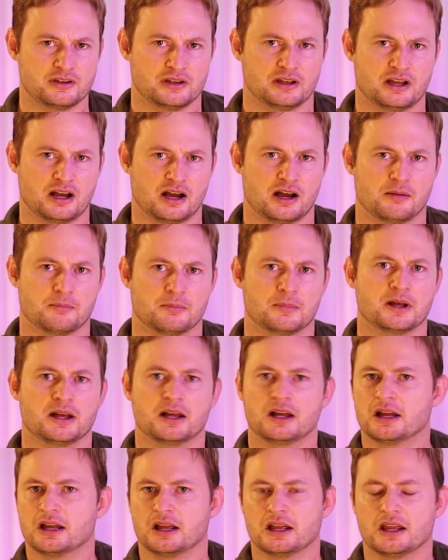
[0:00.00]
income
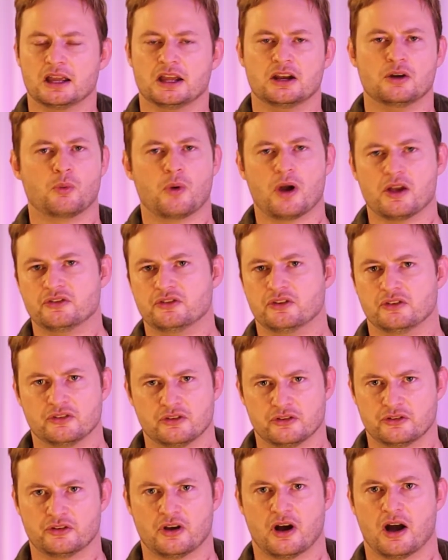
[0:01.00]
in a Western
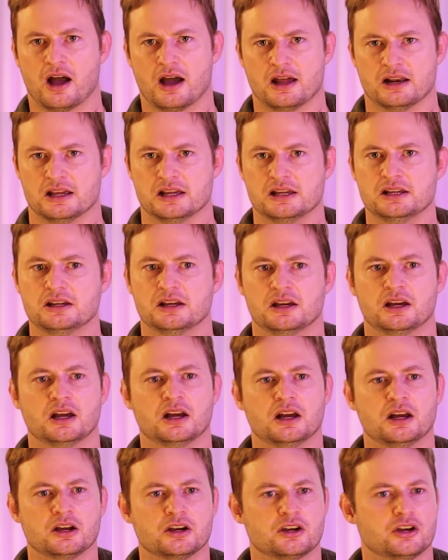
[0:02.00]
society
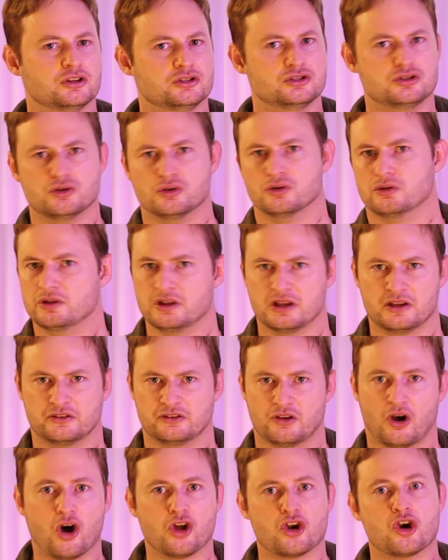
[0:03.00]
can do
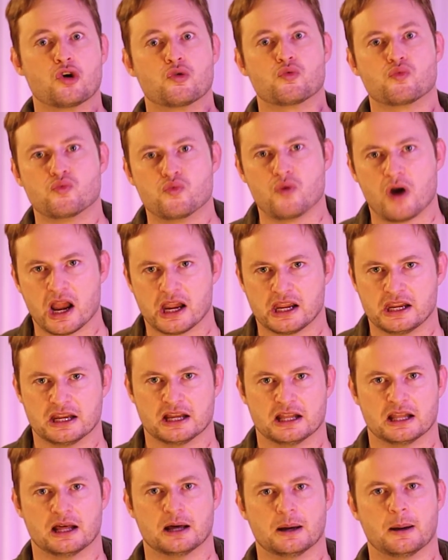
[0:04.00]
this on a
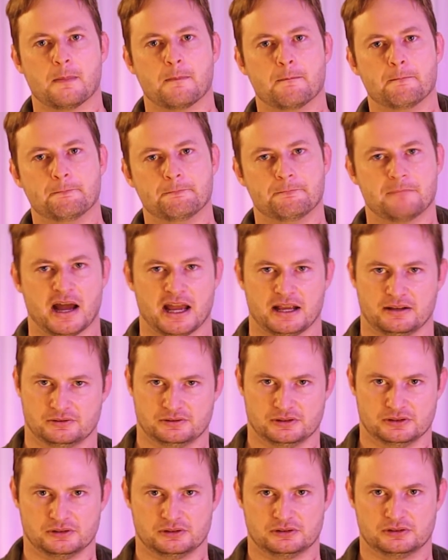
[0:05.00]
regular
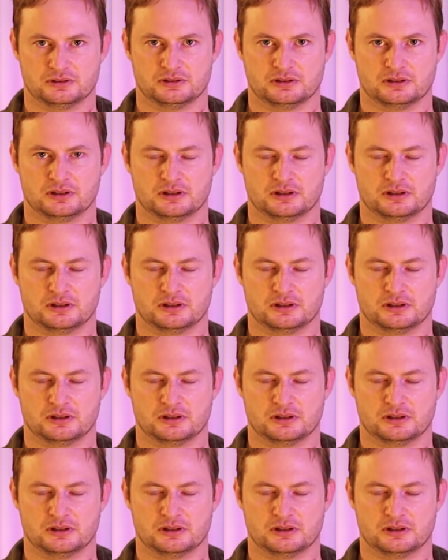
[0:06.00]
basis.